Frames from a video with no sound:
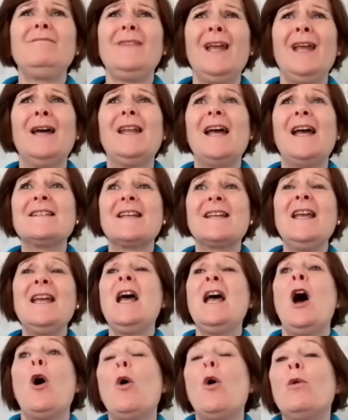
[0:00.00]
And I say,
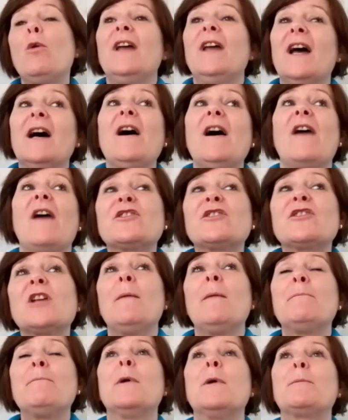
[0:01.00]
oh, yeah, I've
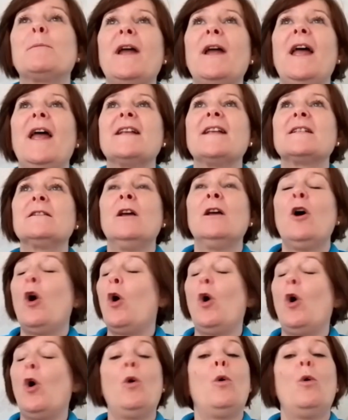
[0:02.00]
stopped my bread. And,
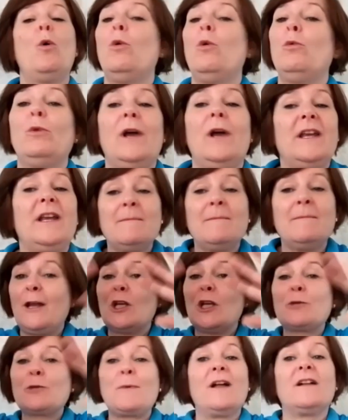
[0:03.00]
oh, you may
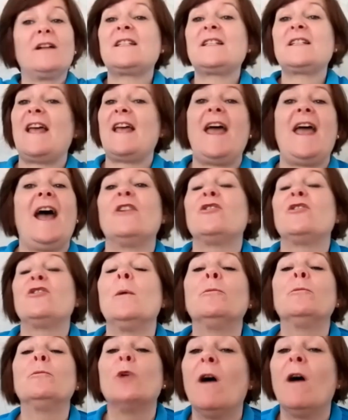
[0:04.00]
as well say I
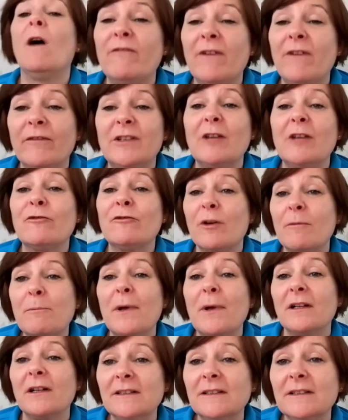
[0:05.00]
jumped off a 50-foot
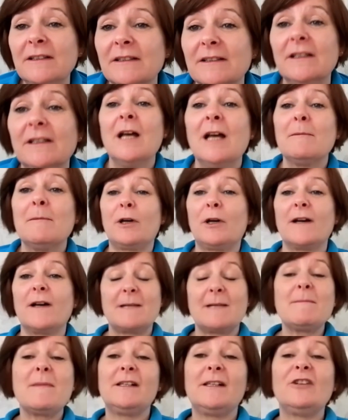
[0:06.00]
building because
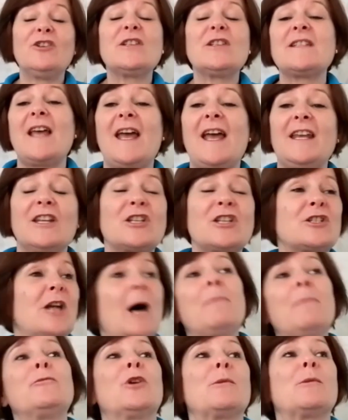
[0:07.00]
the minute you say you
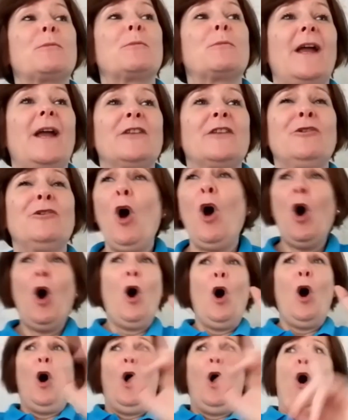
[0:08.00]
stopped your bread,
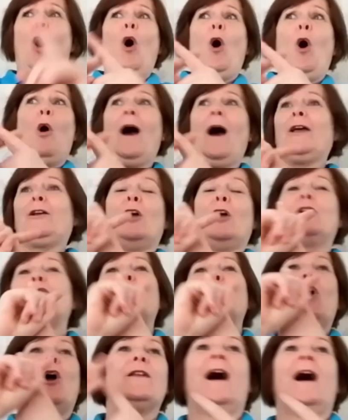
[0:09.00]
oh, I couldn't
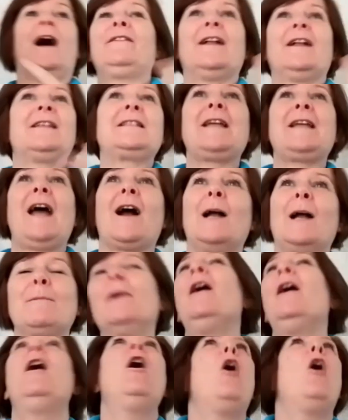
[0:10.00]
do that. That's
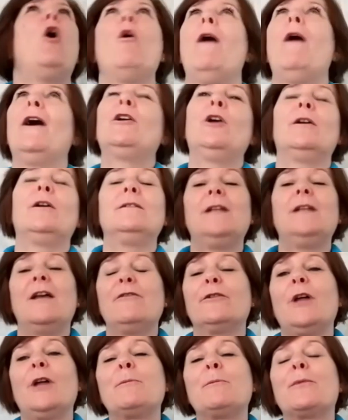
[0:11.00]
terrible. Oh, I couldn't live
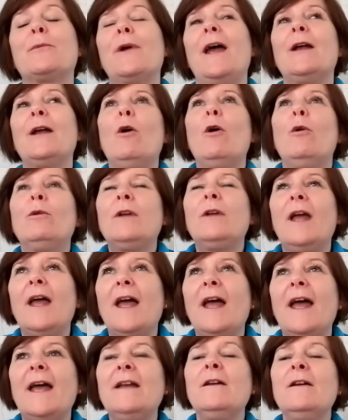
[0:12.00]
without bread.
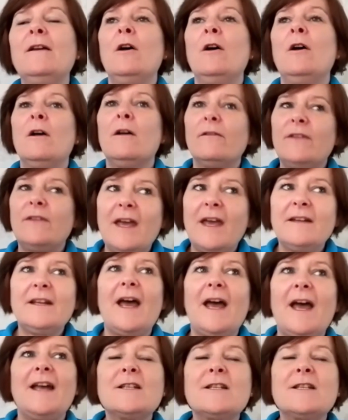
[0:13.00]
Okay. Then
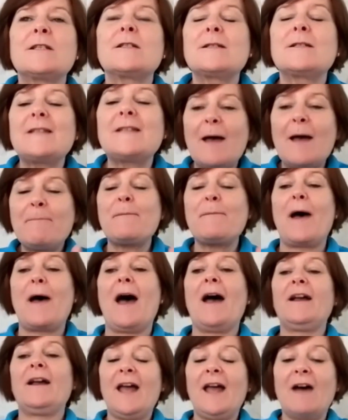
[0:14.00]
I step
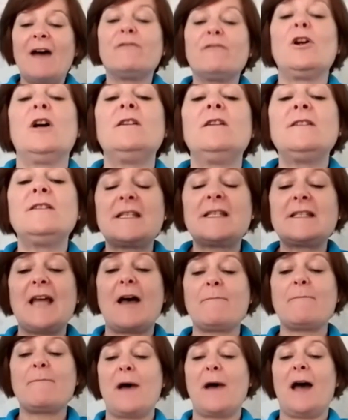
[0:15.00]
back. I have learned to
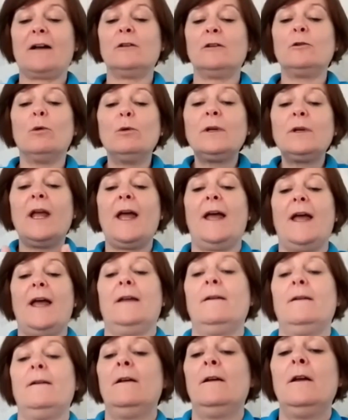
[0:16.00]
step back. I go, okay,
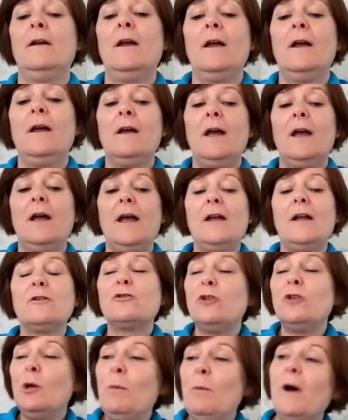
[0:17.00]

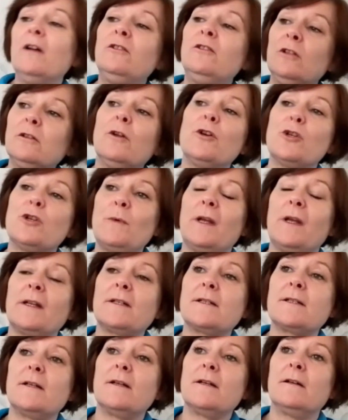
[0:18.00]
do you want to lose weight?
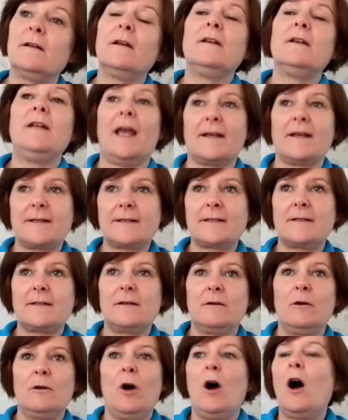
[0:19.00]

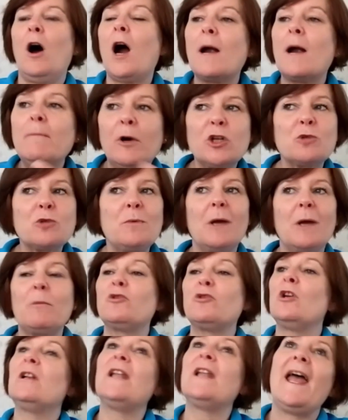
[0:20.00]
Yes. How much weight
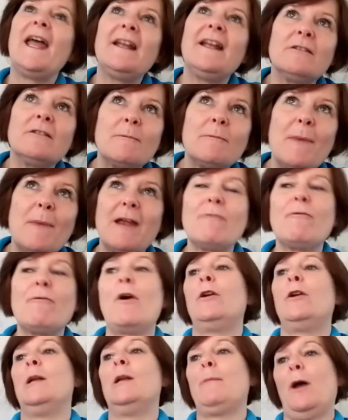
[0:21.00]
would you like to be
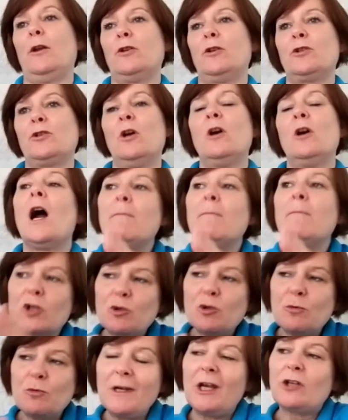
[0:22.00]
around about? How
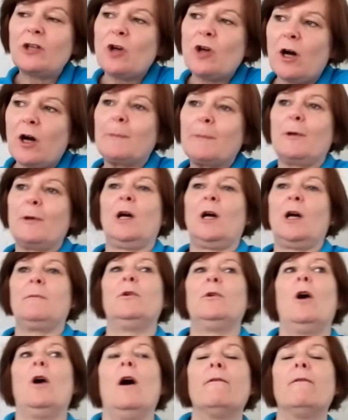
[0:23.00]
much were you talking about
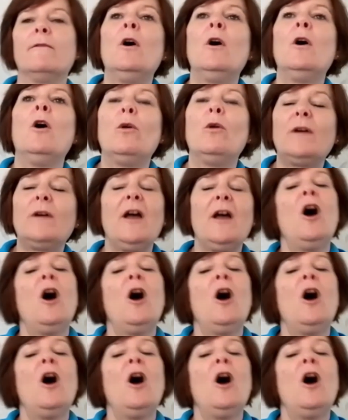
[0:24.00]
coming off? Okay.